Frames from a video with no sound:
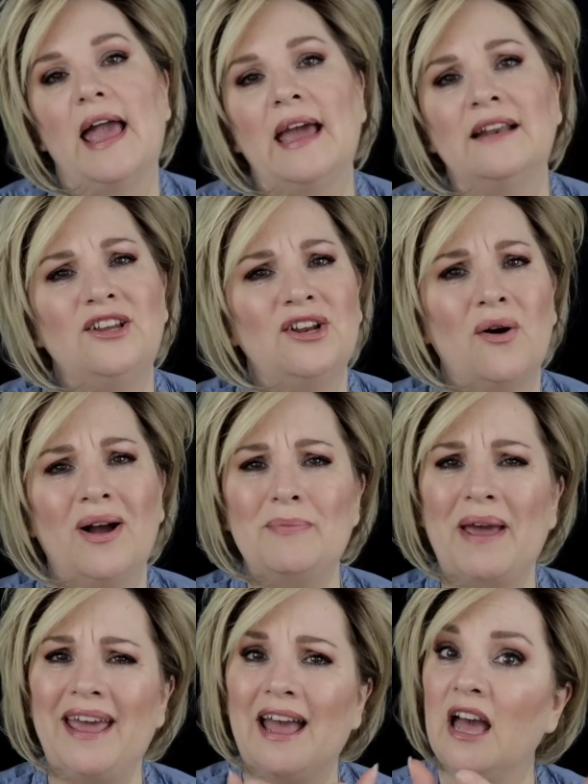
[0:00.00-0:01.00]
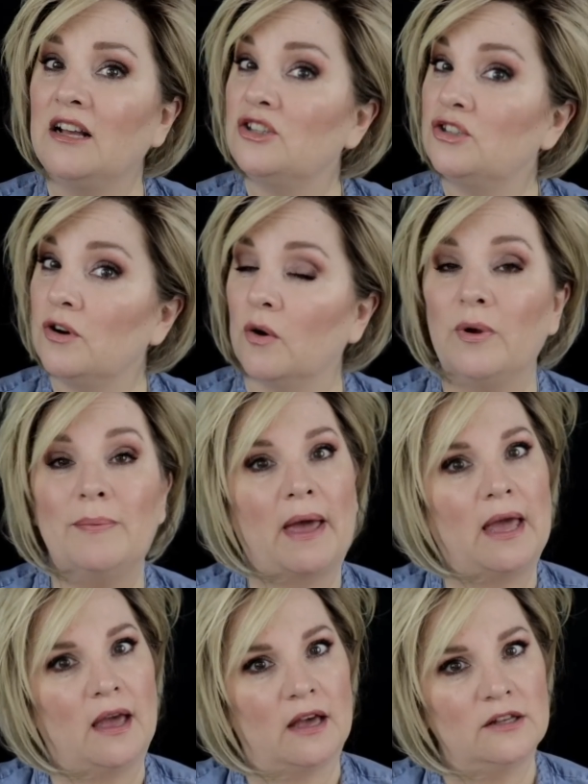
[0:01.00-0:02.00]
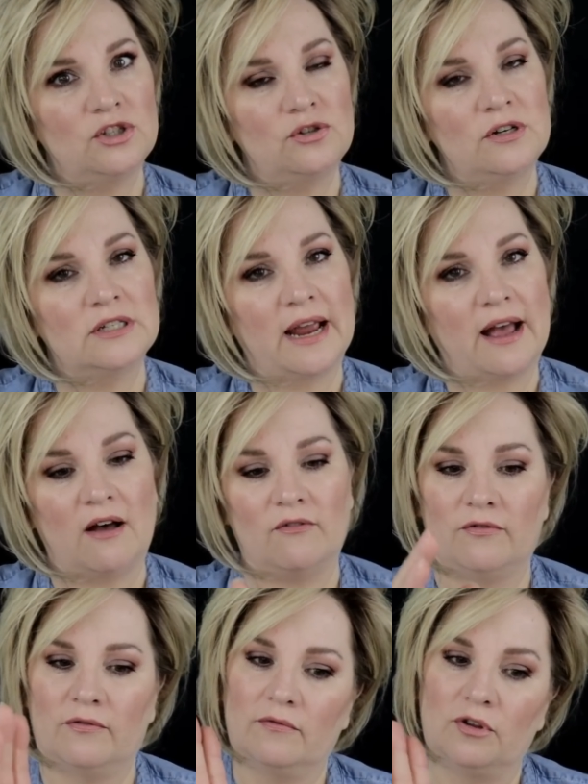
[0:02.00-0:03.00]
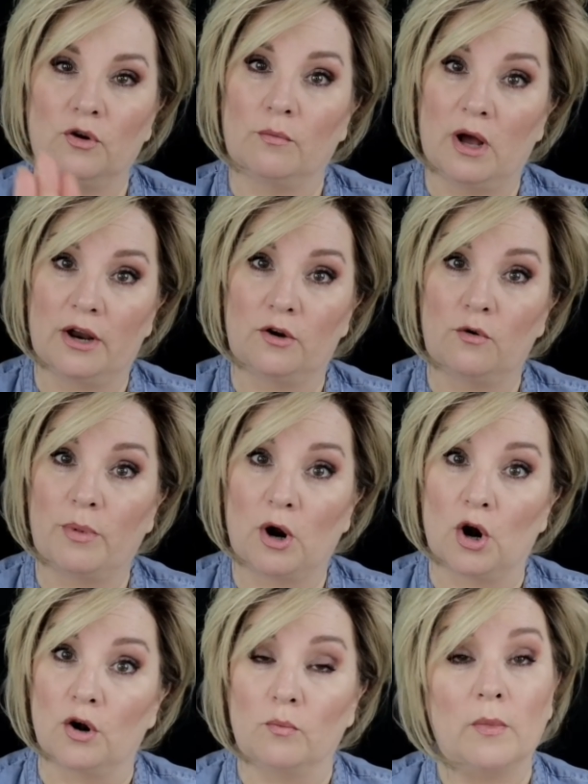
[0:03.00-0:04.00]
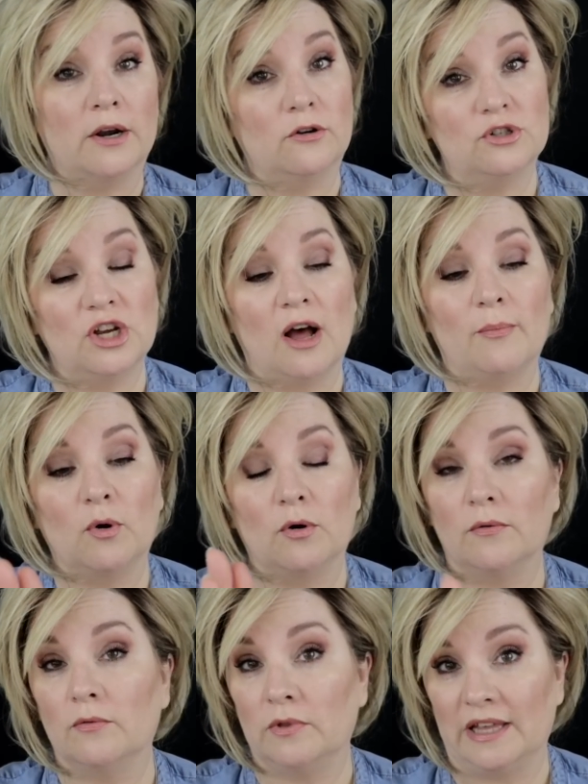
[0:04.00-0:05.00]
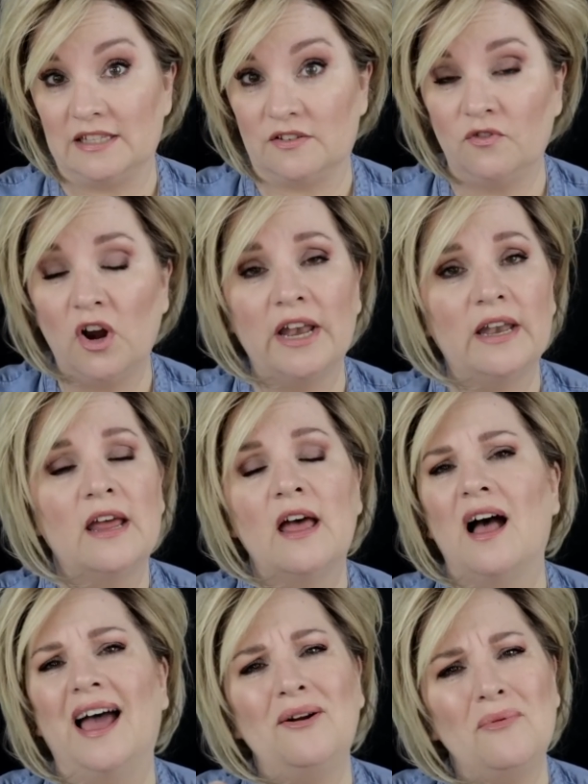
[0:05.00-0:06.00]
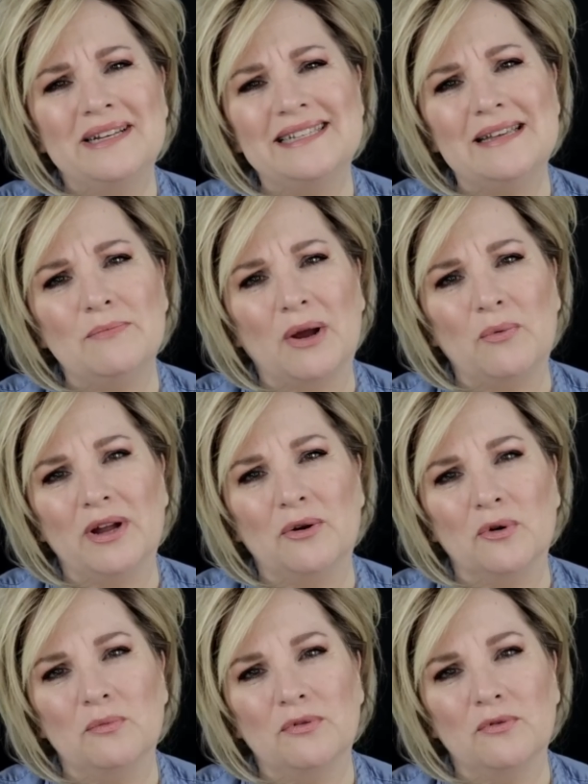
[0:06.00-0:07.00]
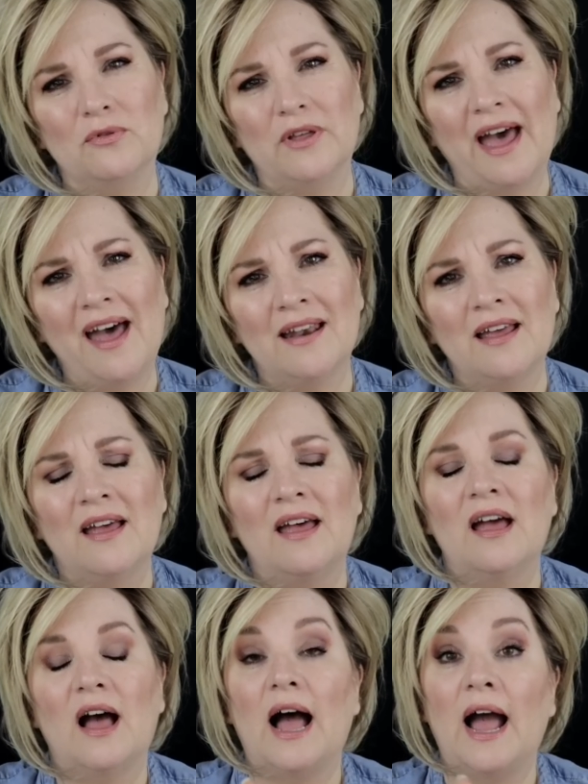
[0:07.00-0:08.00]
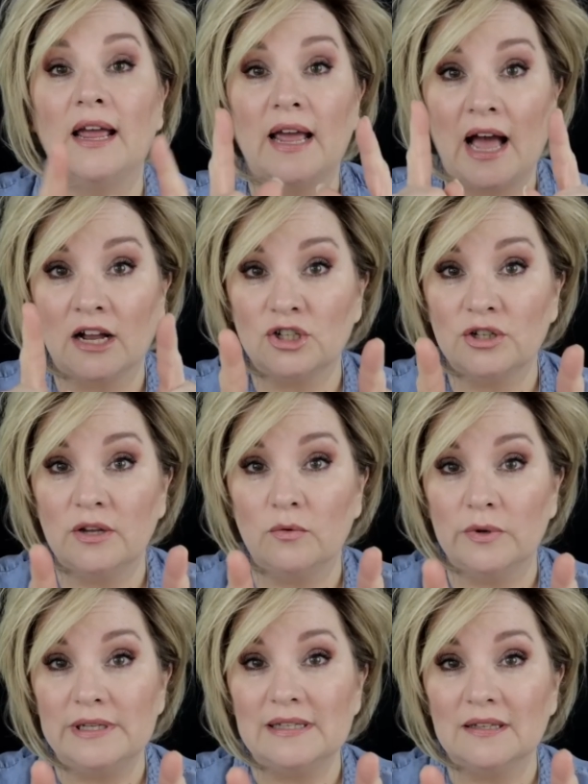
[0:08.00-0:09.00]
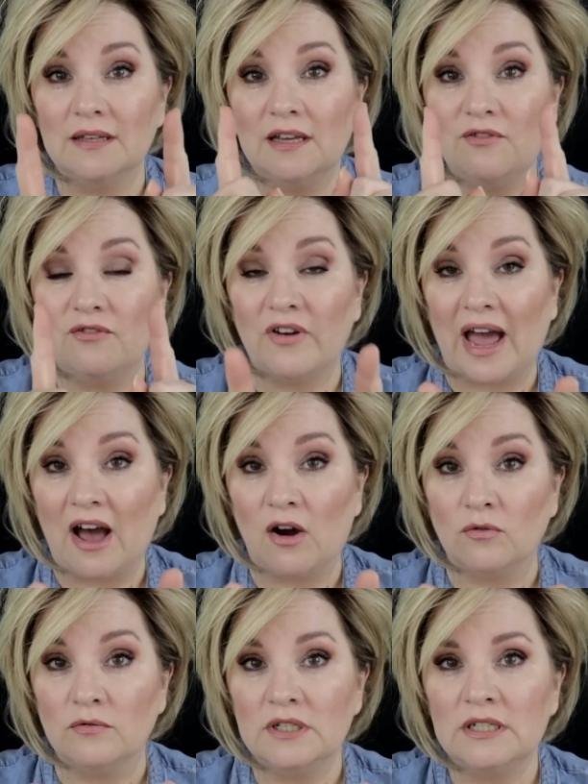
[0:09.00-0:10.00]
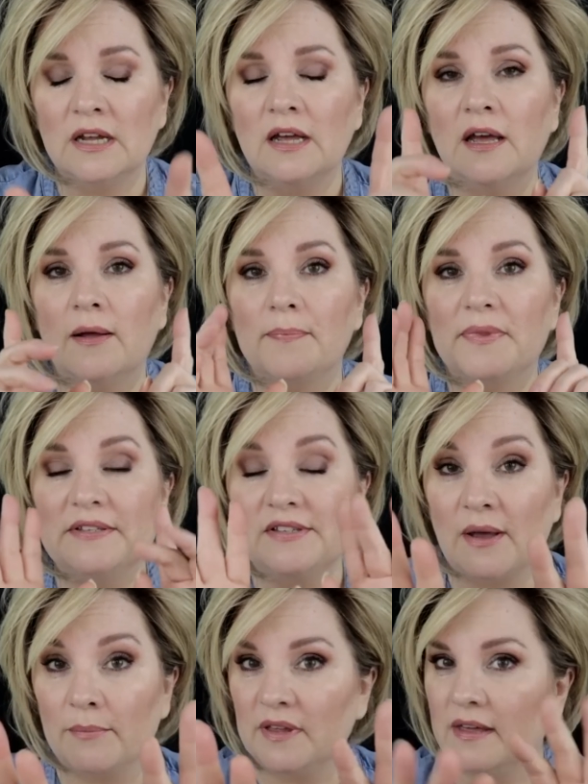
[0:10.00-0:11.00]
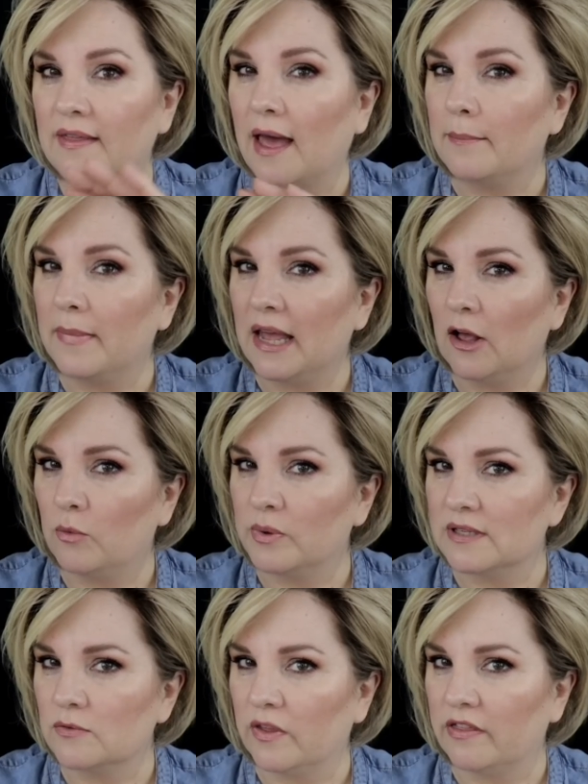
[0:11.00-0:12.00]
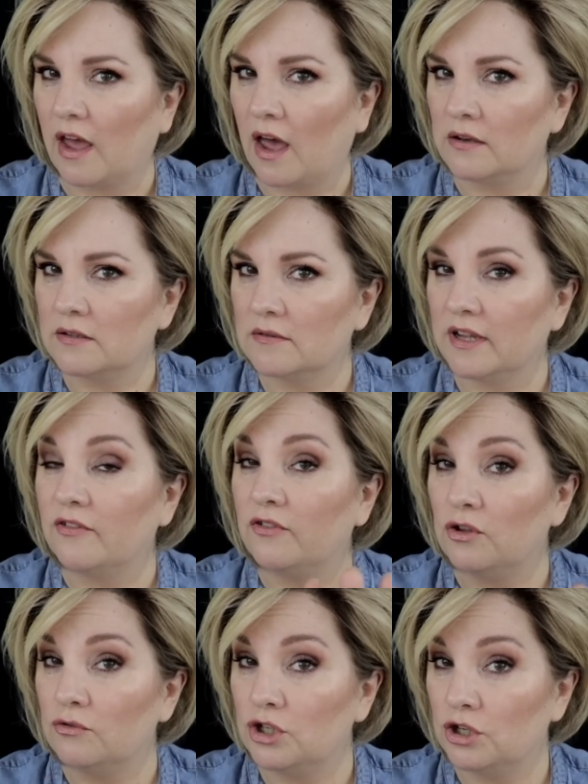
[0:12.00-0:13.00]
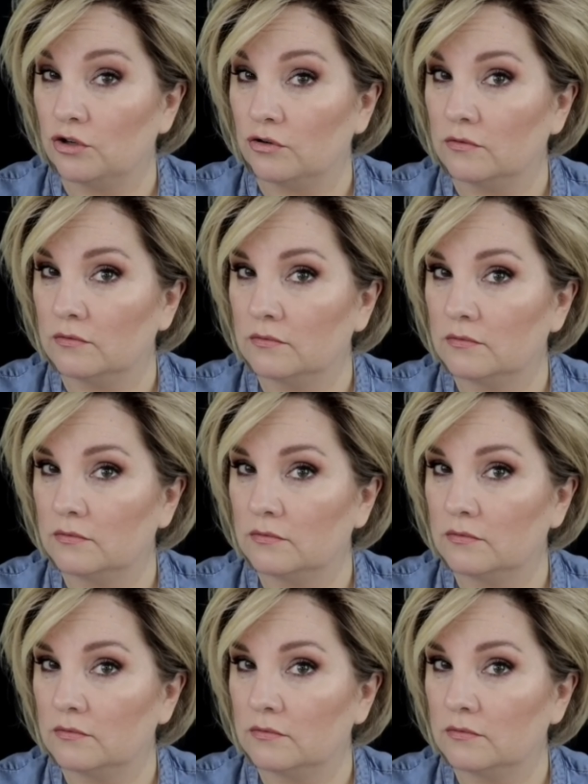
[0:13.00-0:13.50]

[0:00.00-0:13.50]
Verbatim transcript: And you know, I pay extra. We pay extra to have your mono part, mono top, or lace front. I don't want to see my wig grip through that. I actually recently found something that may help us with that if you too